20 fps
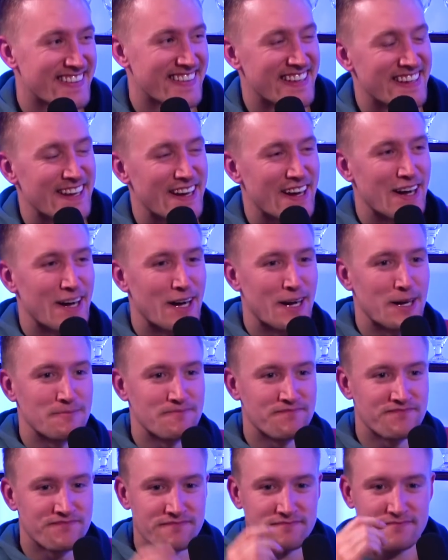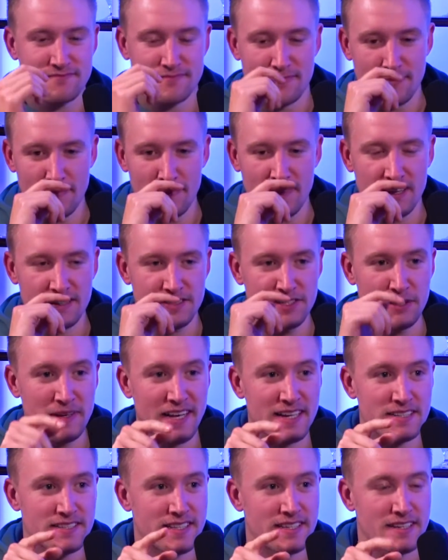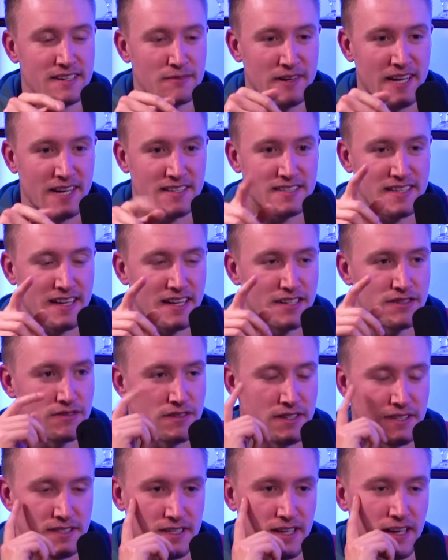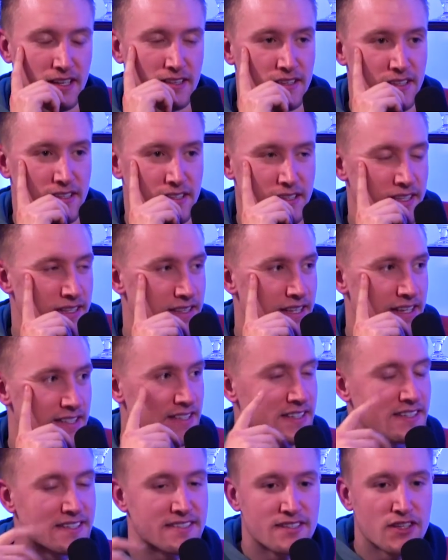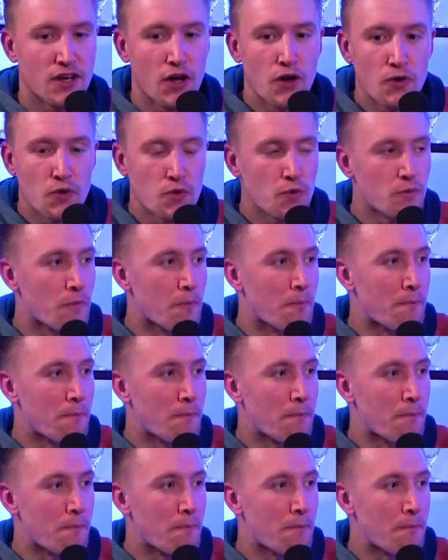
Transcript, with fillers: that's decent. Um, so we get to the we get to the entrance, and there's these two